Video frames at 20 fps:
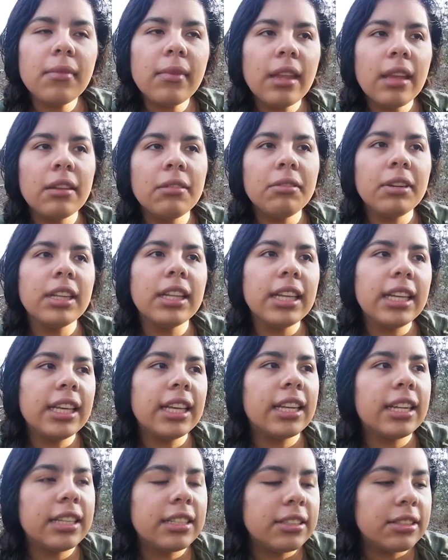and really
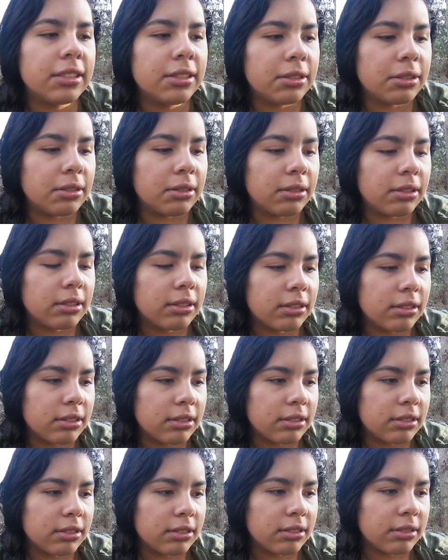getting to
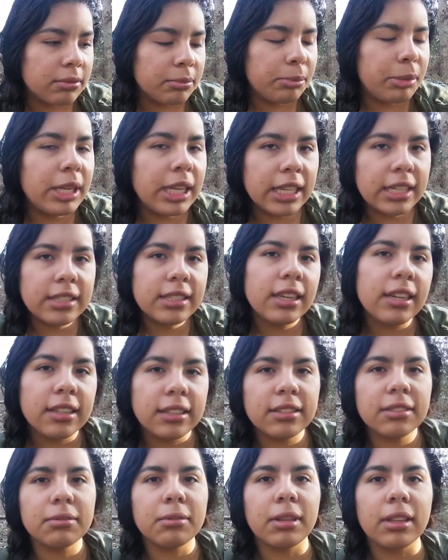be in
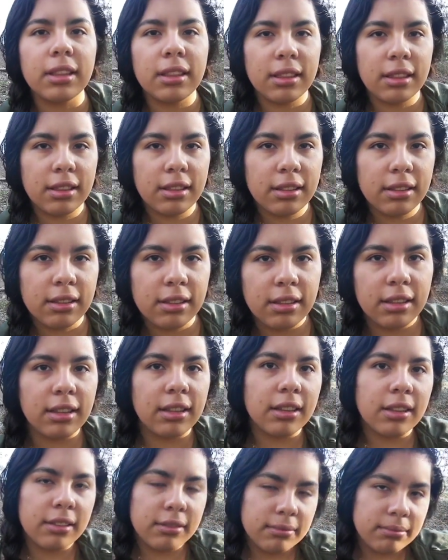touch with
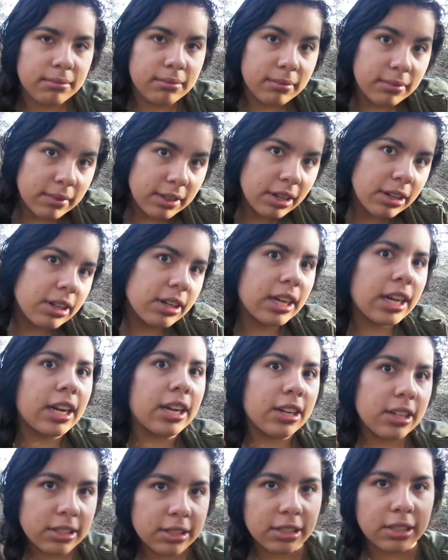her
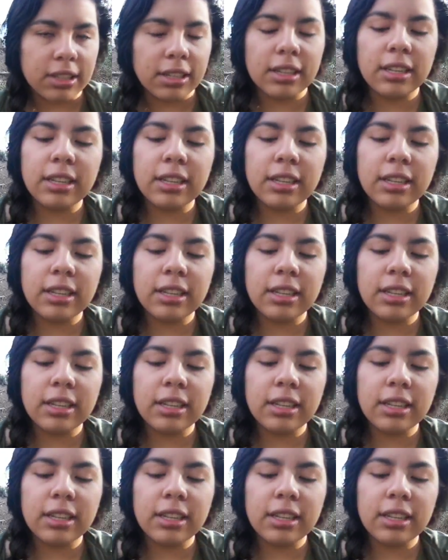character.